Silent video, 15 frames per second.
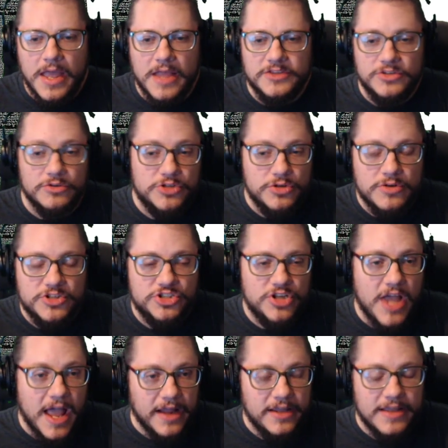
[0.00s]
And so do you
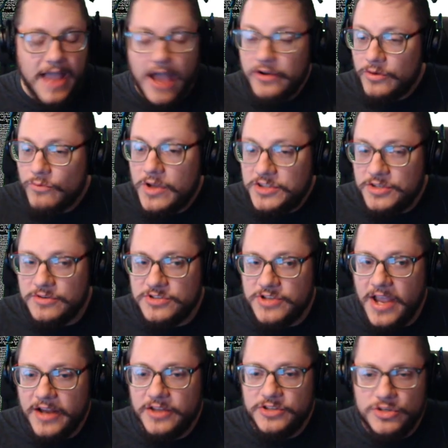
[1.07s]
check? What do you
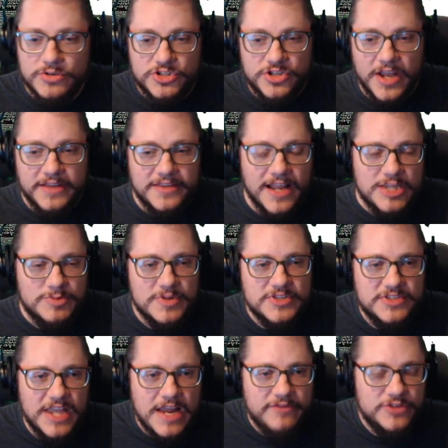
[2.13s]
check? Do you check that it's been
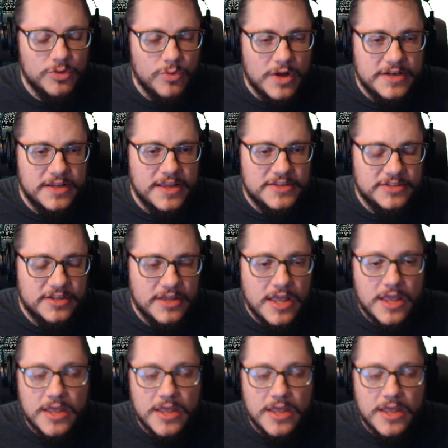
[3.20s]
saved to one disk?